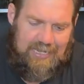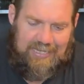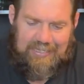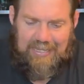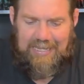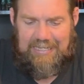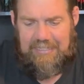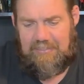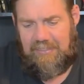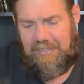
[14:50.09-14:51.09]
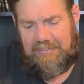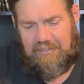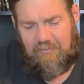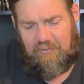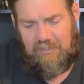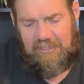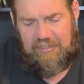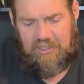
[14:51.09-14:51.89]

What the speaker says: I like it. I like the